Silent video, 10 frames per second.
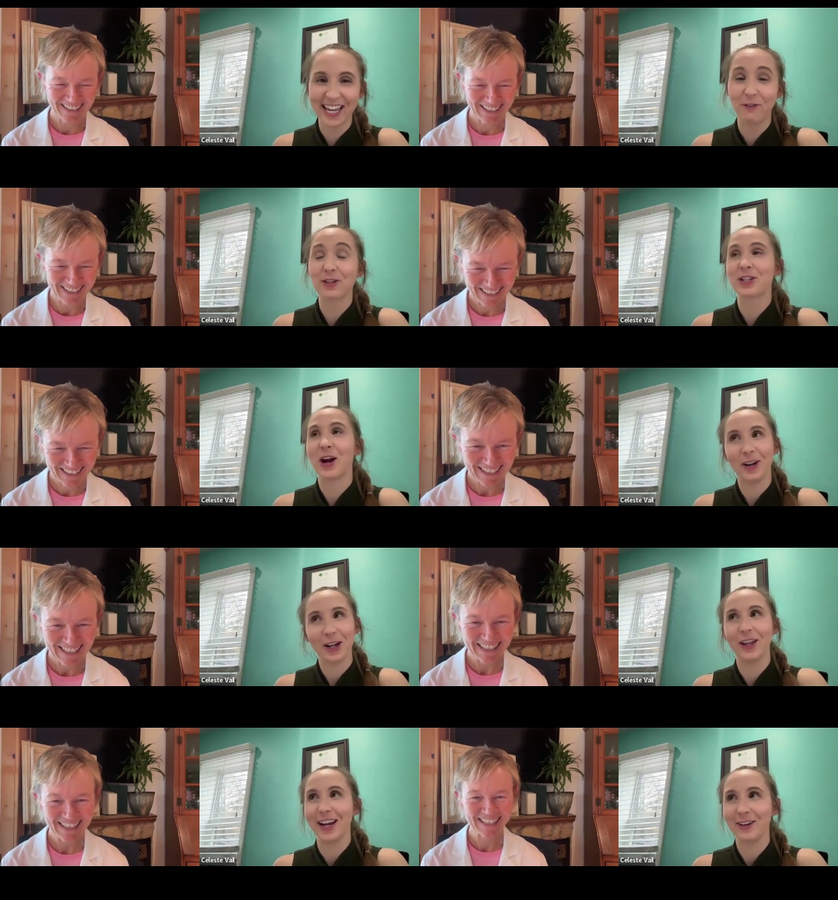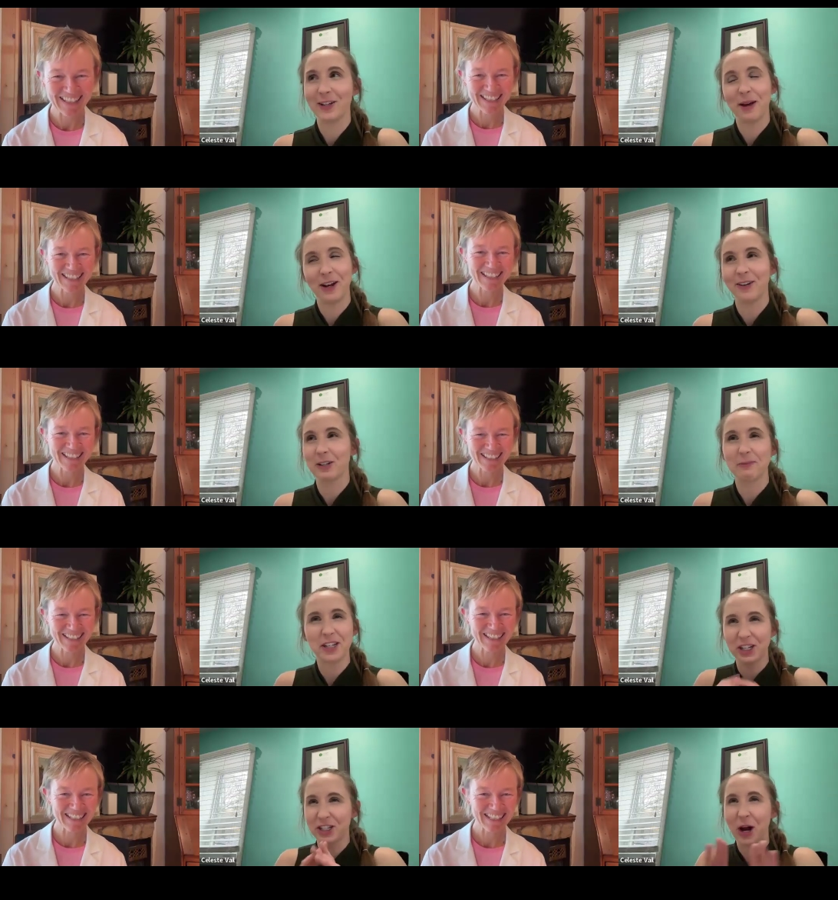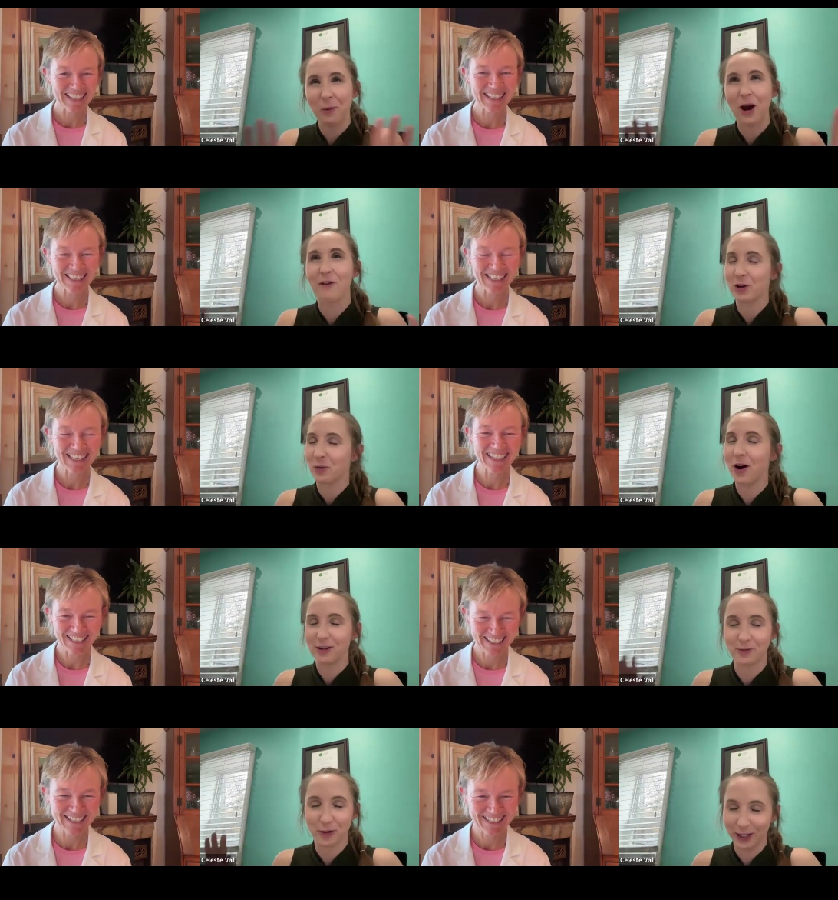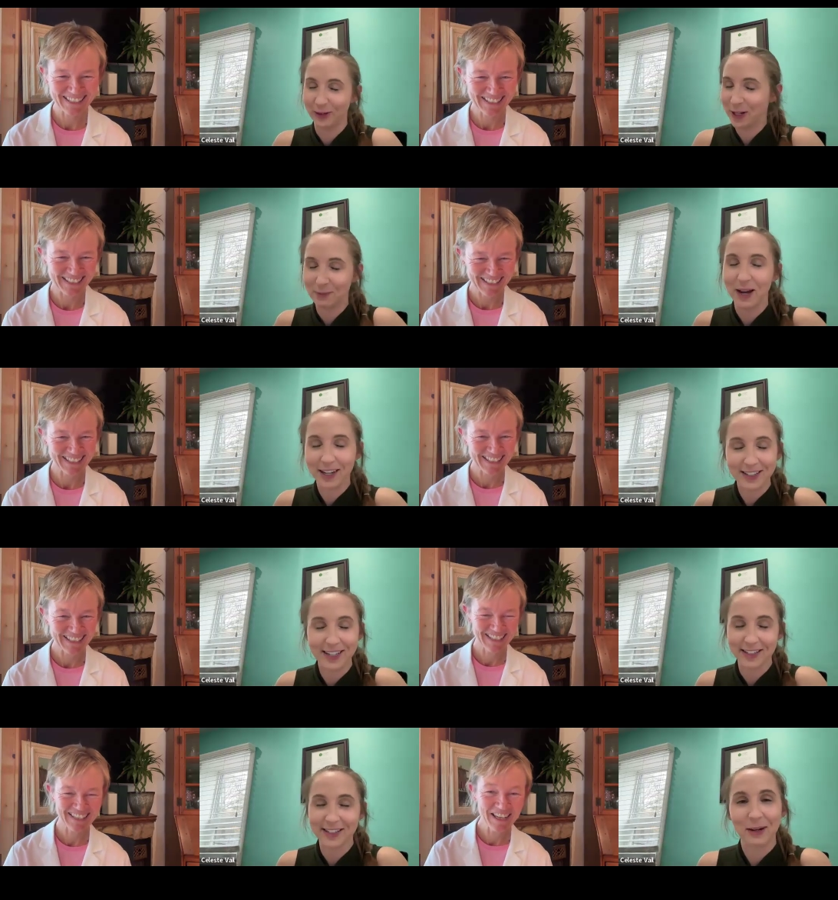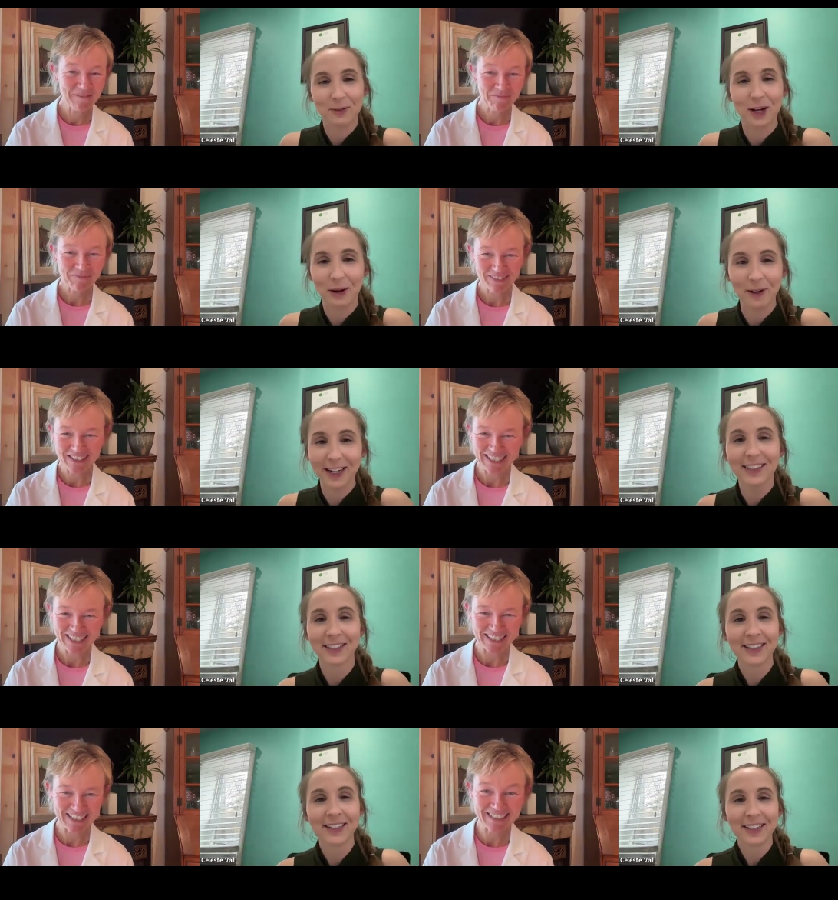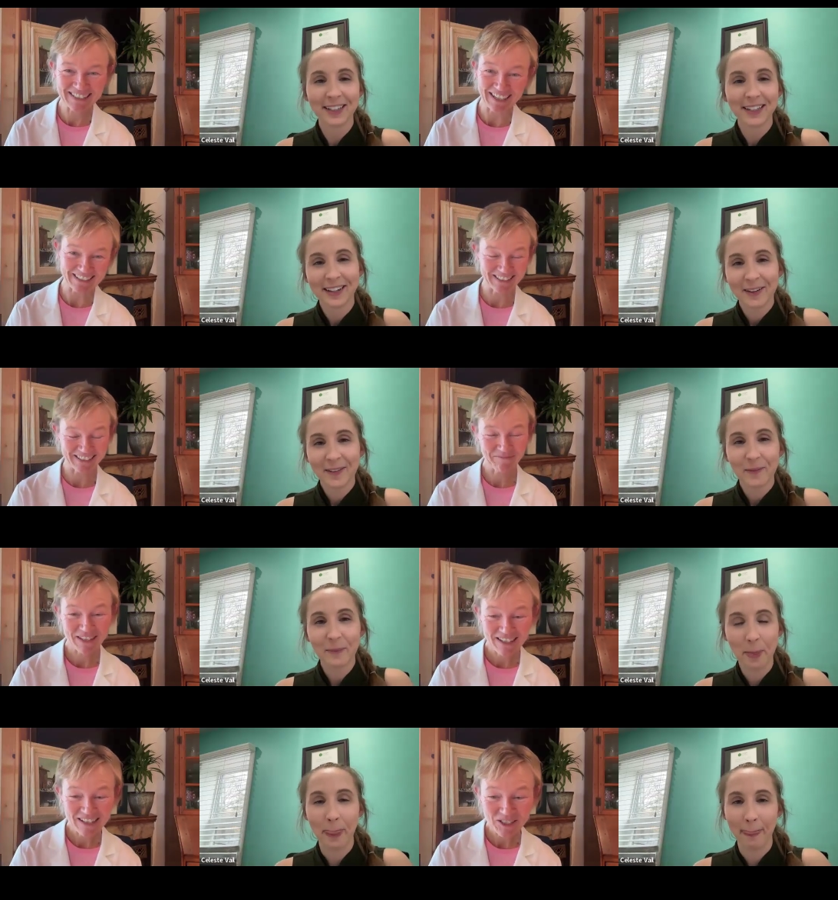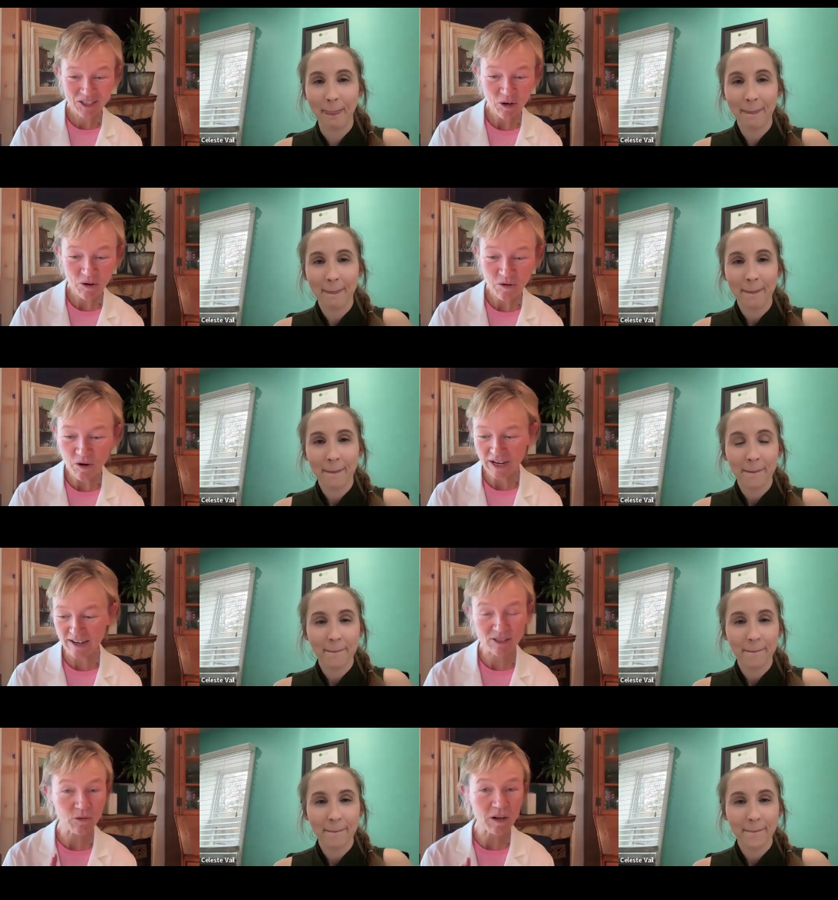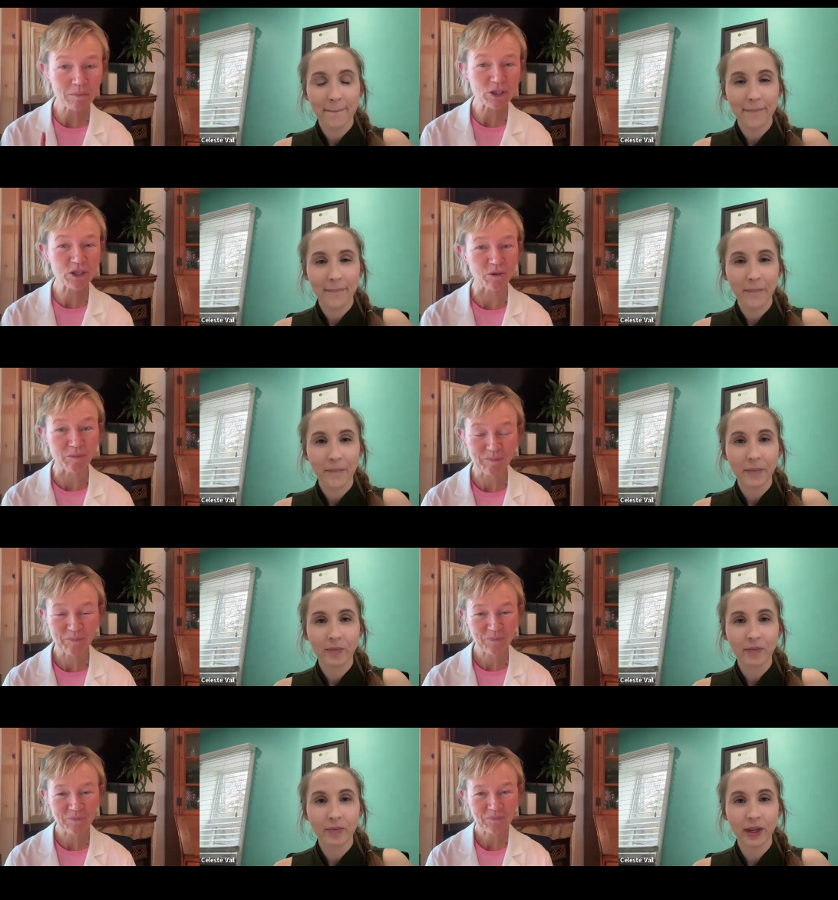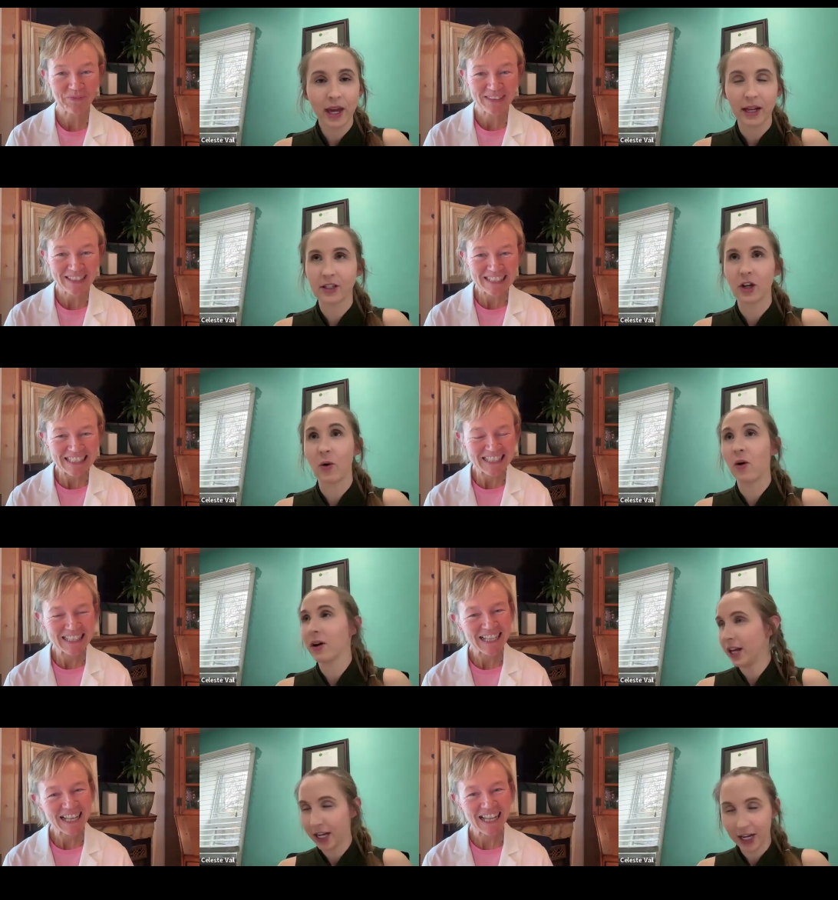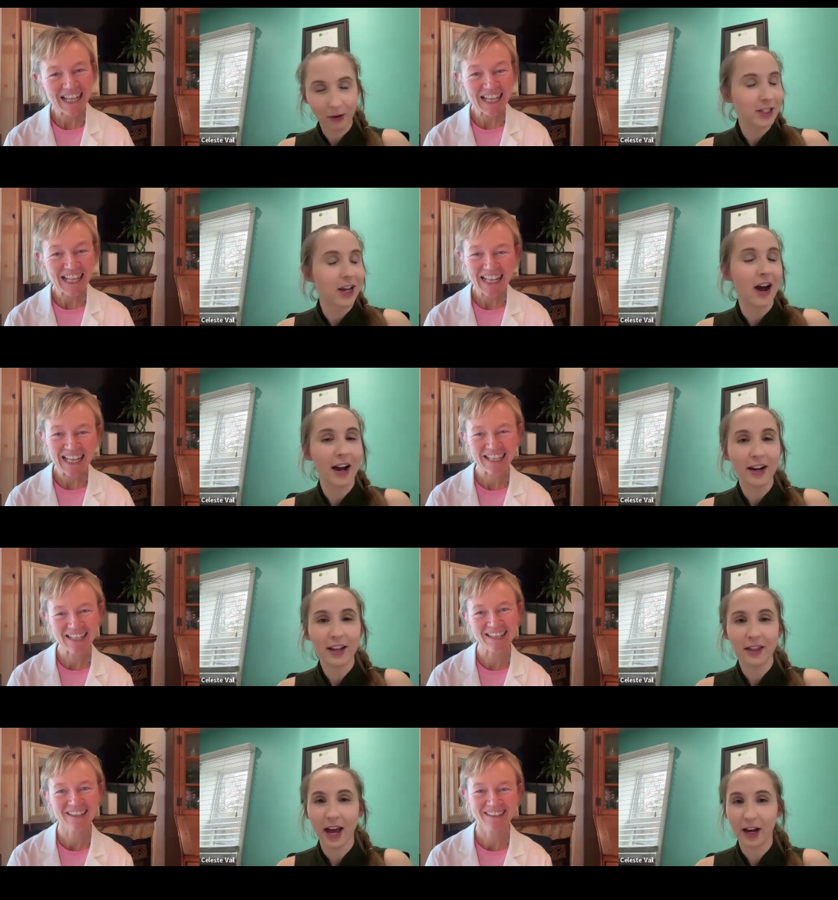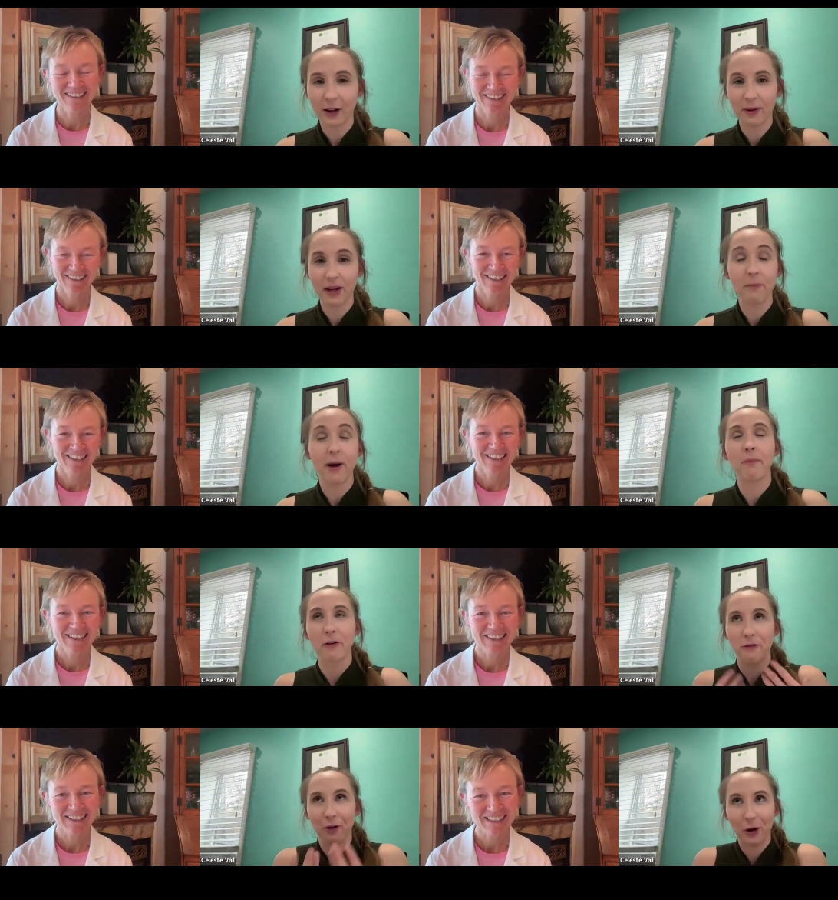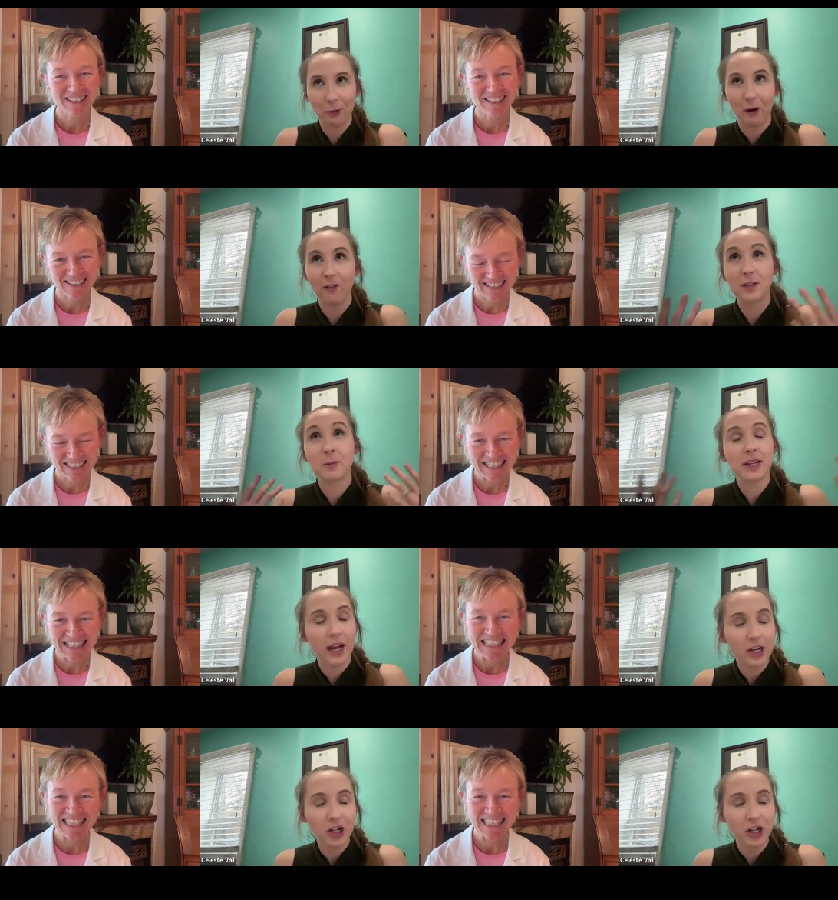Speaker 1: Instead of starting later, it's better, just, but just start wherever you are is really what's best at the same time, right? Exactly.
Speaker 2: Mm-hmm. So, okay. So, number two.
Speaker 1: Yes. So, getting outside, that could be my preferred would obviously be